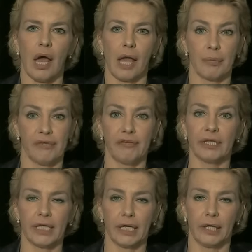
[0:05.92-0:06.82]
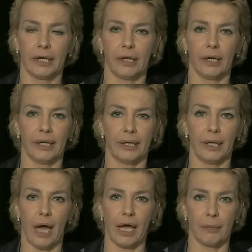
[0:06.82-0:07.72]
I'm Eva Taylor,
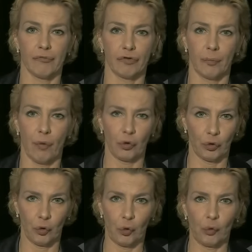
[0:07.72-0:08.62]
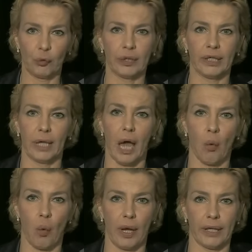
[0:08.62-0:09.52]
and I'm from Honolulu in
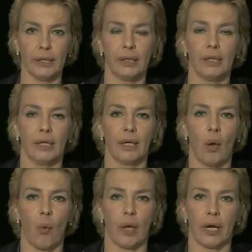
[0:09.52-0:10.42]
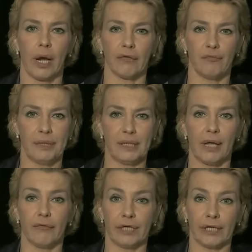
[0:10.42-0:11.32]
Hawaii, where I've
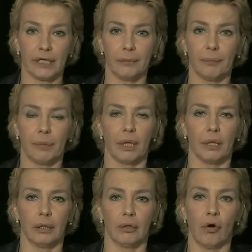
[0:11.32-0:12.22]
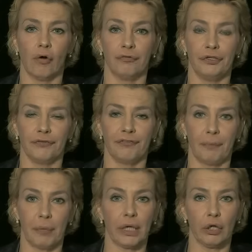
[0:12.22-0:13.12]
been a victim of the
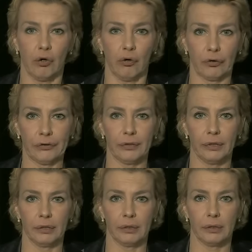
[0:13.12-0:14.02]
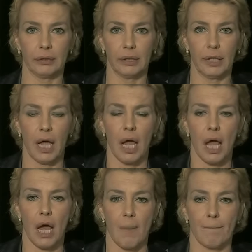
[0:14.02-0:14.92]
family court.
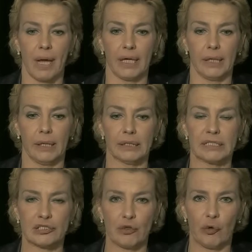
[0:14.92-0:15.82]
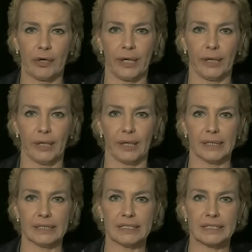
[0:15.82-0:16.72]
My story
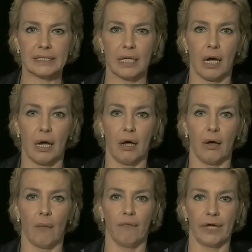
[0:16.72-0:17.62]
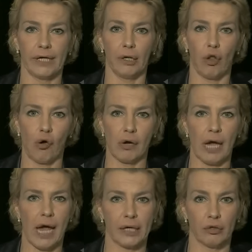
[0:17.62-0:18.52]
is a very long,
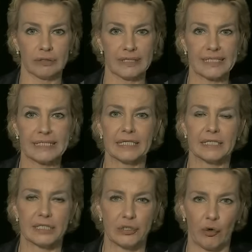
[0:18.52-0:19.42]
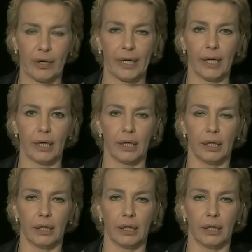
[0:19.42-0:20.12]
high-contested story